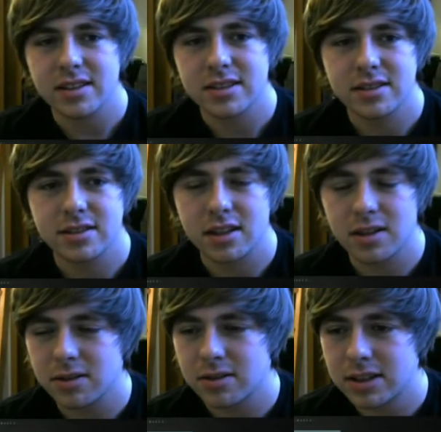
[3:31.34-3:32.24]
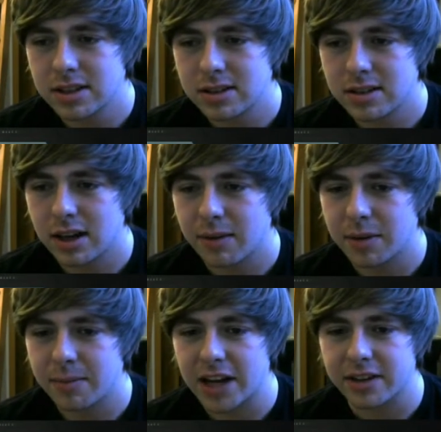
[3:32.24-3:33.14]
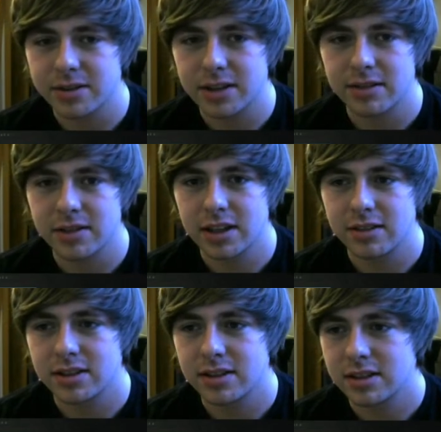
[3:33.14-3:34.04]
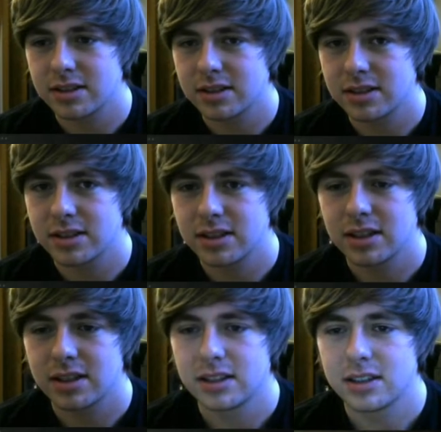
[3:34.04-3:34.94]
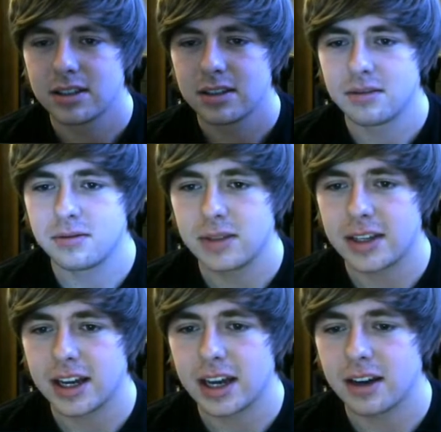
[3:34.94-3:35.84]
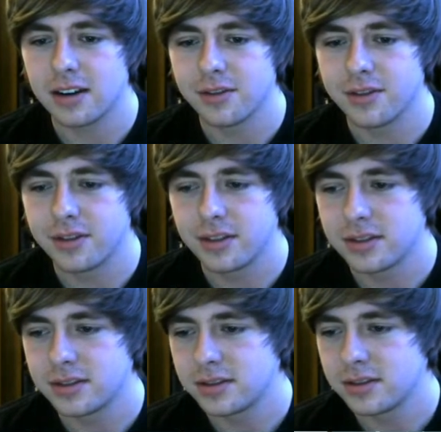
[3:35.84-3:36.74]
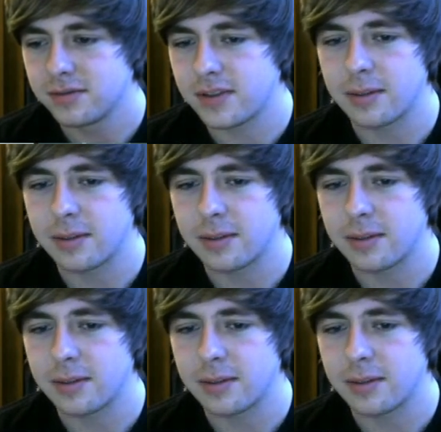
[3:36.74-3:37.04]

So, how many packs do we have left? We have 5